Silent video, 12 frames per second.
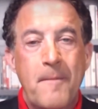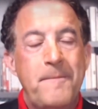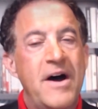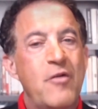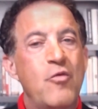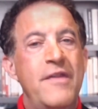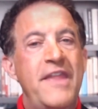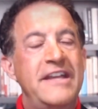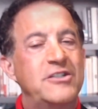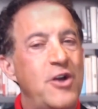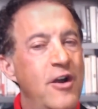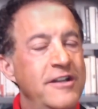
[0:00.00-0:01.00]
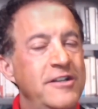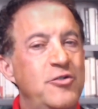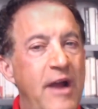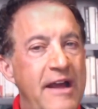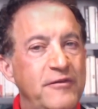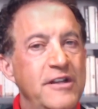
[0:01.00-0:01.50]
But when they started
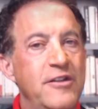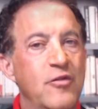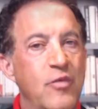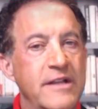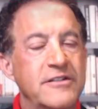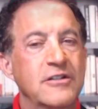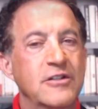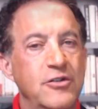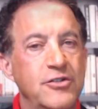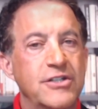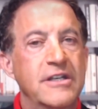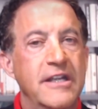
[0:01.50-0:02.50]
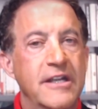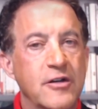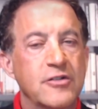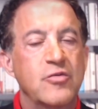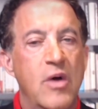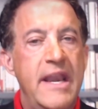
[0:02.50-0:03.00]
drafting the resolution,
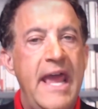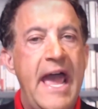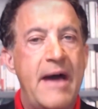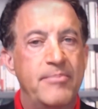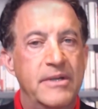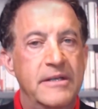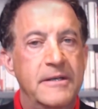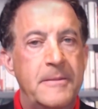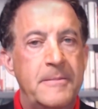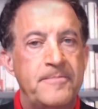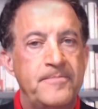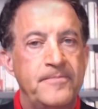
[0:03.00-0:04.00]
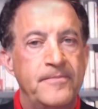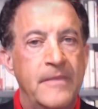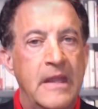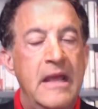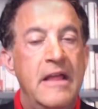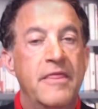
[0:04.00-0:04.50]
here's what happened.
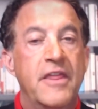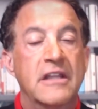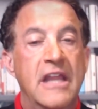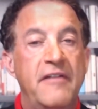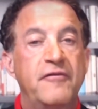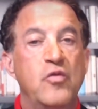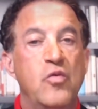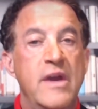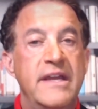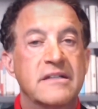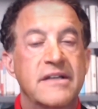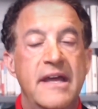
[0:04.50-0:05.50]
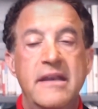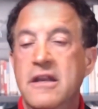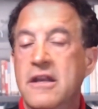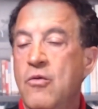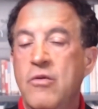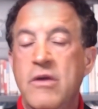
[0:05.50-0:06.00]
The left wing
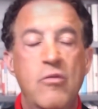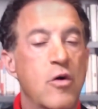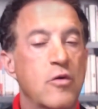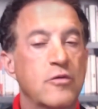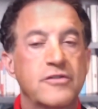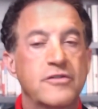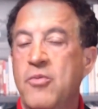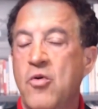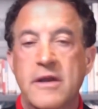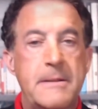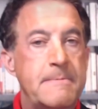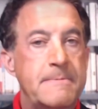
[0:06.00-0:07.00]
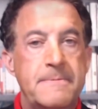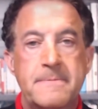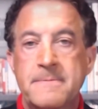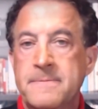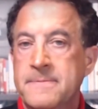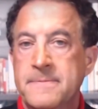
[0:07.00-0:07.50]
said, we won't support it
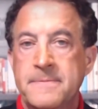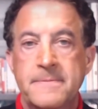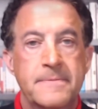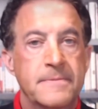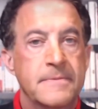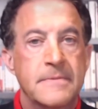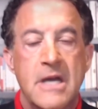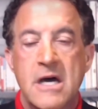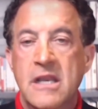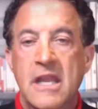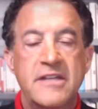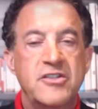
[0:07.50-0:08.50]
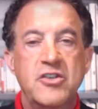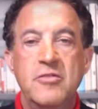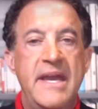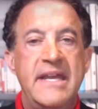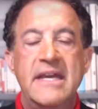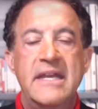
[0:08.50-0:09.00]
unless you
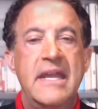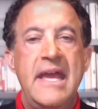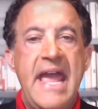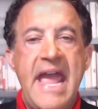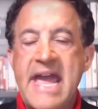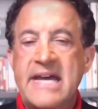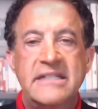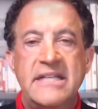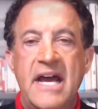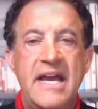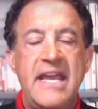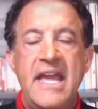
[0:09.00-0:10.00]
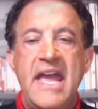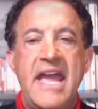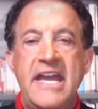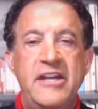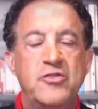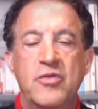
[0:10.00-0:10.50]
make it
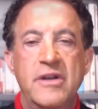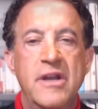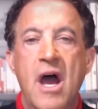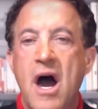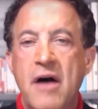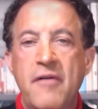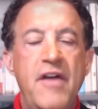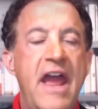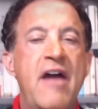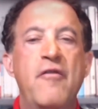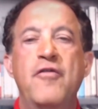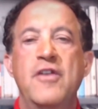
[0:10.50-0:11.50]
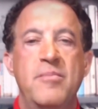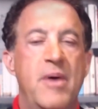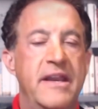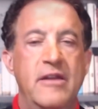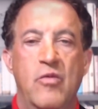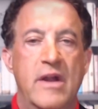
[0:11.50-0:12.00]
anti-hatred of
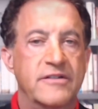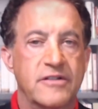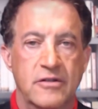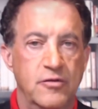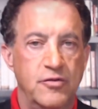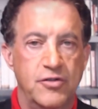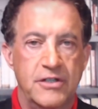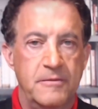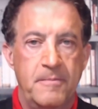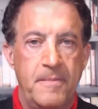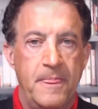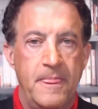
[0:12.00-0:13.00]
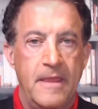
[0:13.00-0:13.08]
everybody resolution.